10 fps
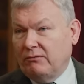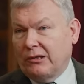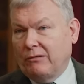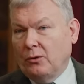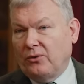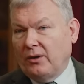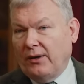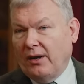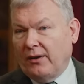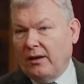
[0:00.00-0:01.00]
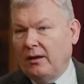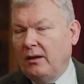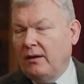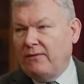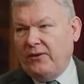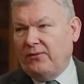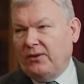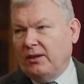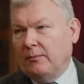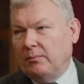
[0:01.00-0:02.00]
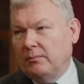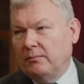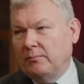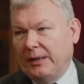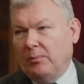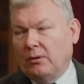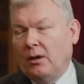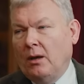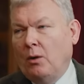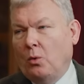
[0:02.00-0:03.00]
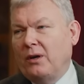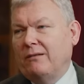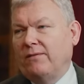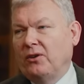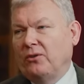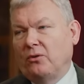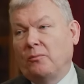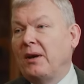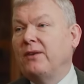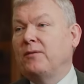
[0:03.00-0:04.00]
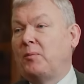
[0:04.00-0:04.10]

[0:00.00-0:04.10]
recruit another 50 people, what he refers to as men of a